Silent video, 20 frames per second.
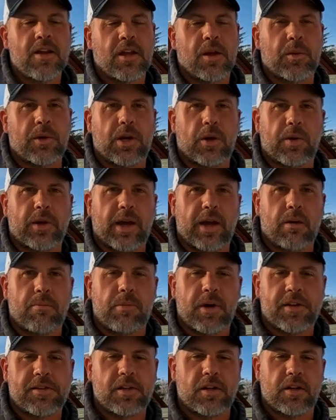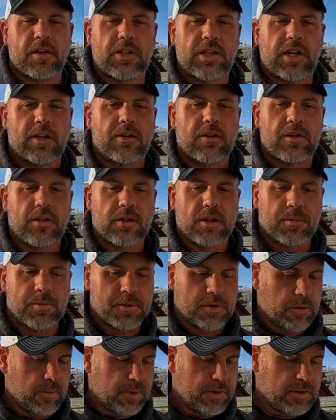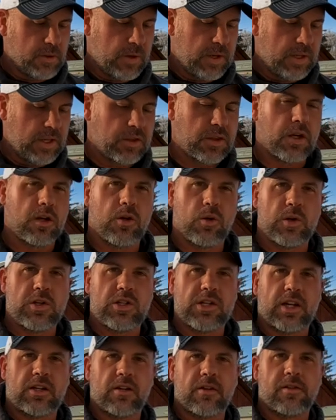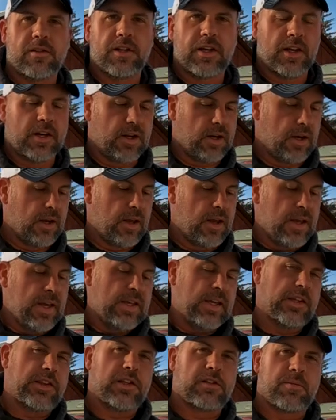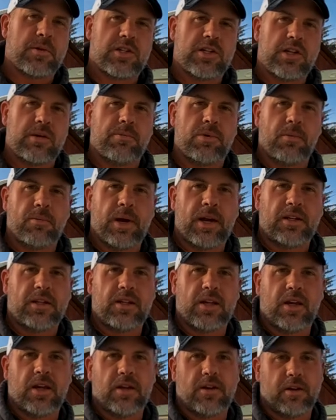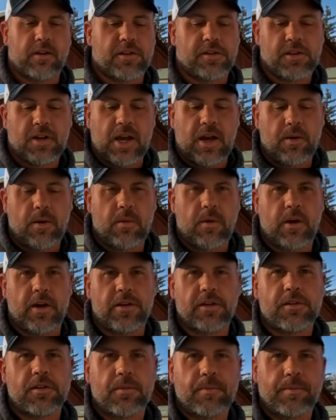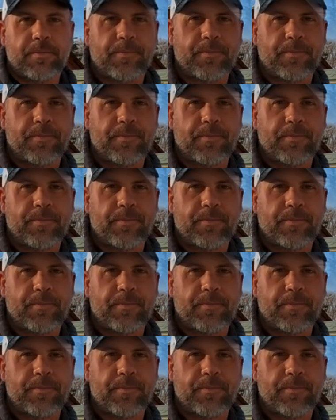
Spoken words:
and we know we got a busted injector tip. So let's go ahead and get the new injectors in and get this machine put back together and see how it runs.